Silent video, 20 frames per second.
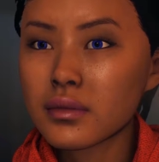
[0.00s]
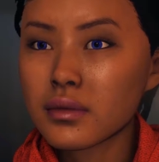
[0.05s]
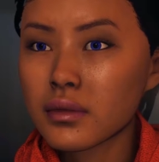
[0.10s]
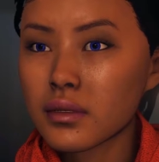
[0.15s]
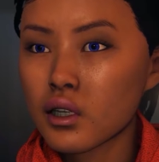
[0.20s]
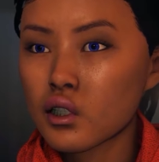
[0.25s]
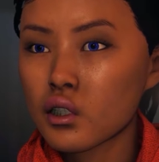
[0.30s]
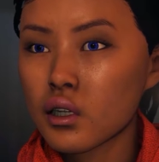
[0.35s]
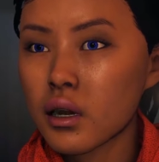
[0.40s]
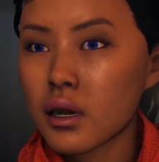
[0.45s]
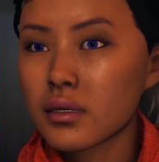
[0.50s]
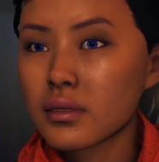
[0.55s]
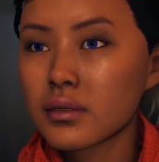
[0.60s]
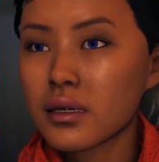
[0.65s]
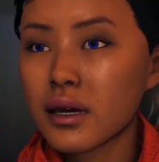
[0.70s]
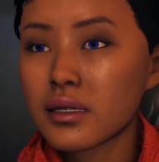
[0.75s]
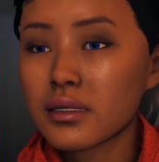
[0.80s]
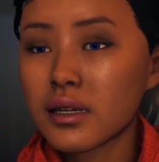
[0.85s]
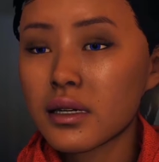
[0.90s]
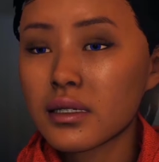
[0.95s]
The
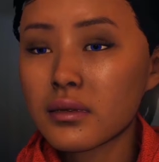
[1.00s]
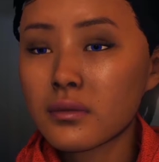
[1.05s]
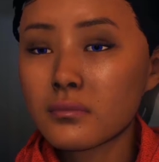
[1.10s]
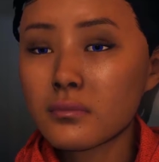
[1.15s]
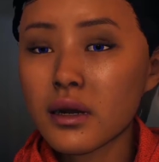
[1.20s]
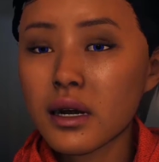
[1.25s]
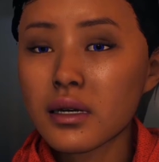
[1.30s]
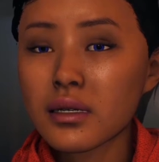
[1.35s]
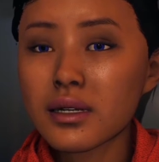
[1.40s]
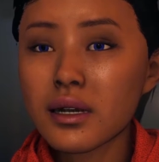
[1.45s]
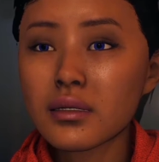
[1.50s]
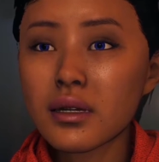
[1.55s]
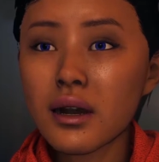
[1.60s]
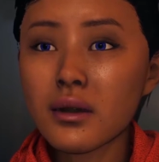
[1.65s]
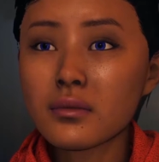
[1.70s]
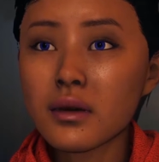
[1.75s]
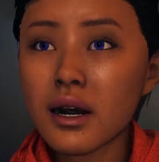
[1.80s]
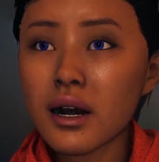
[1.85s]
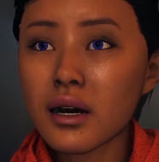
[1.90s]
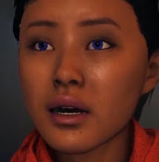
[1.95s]
charlatans had plenty of
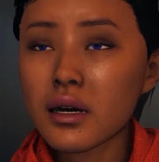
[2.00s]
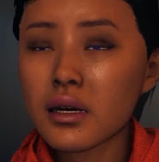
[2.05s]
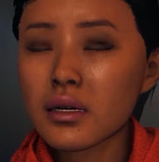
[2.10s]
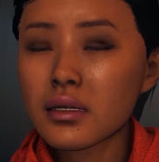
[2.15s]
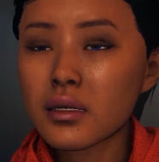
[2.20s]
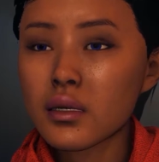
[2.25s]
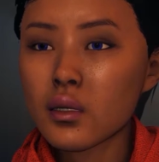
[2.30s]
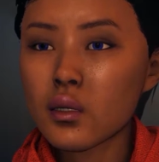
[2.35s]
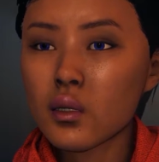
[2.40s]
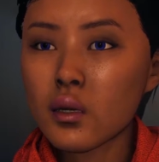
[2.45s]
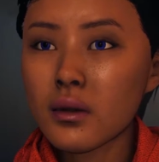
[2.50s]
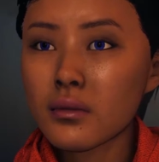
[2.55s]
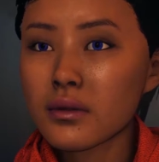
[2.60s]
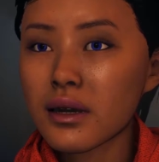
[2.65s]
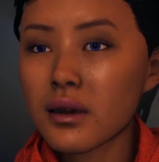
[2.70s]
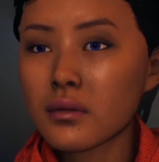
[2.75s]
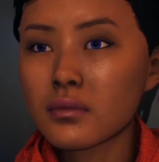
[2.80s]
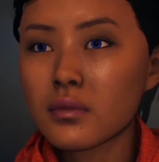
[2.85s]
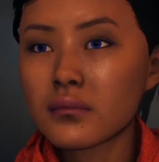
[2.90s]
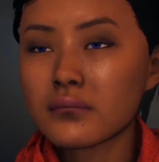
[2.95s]
time to act. Why
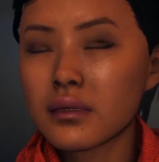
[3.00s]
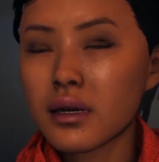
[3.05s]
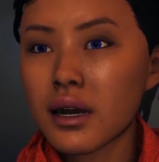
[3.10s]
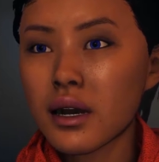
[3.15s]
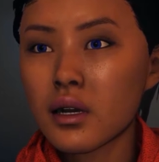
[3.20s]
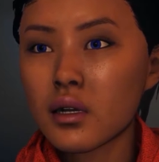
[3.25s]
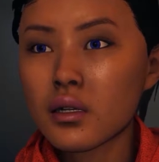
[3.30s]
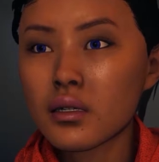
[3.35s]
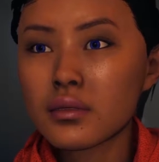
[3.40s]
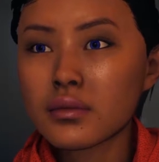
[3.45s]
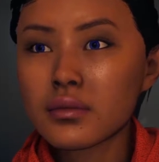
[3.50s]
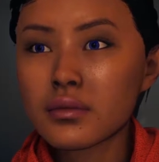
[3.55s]
make a move now?